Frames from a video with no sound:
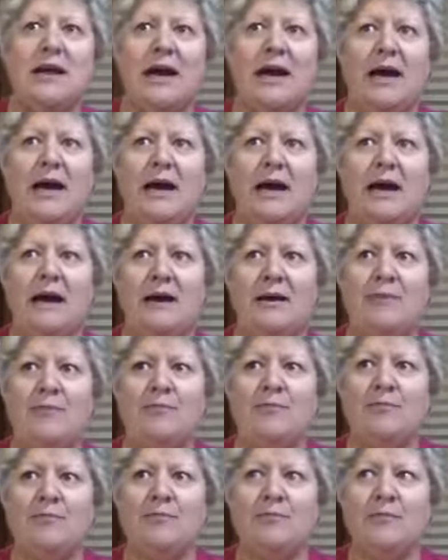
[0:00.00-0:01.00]

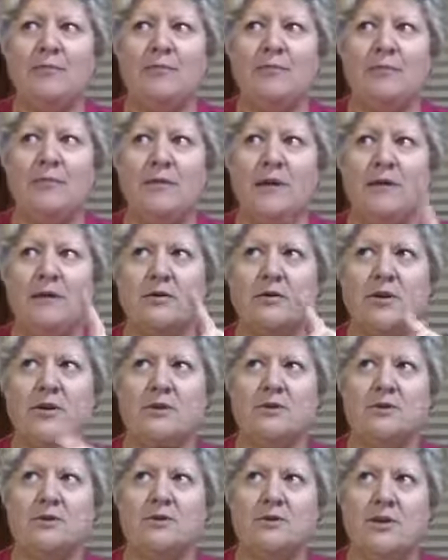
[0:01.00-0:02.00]
in the
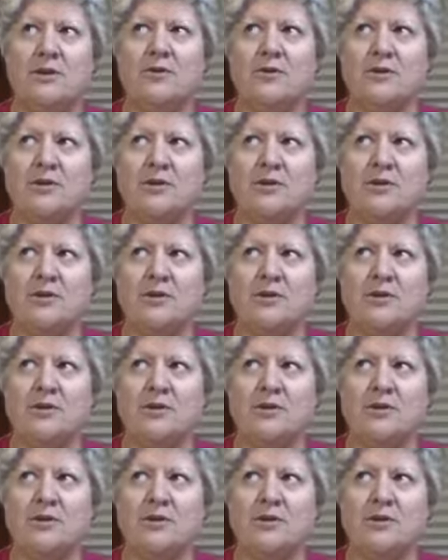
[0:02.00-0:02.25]
Crazy Travel